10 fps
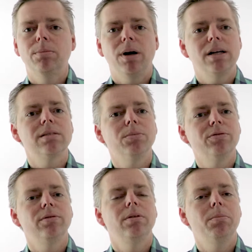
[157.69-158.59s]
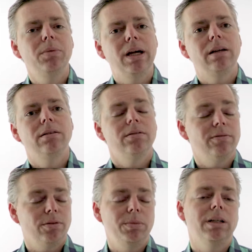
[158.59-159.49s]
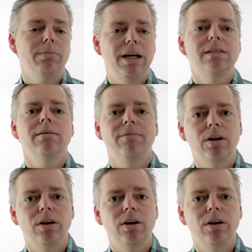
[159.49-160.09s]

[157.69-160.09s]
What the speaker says: possible for me to make some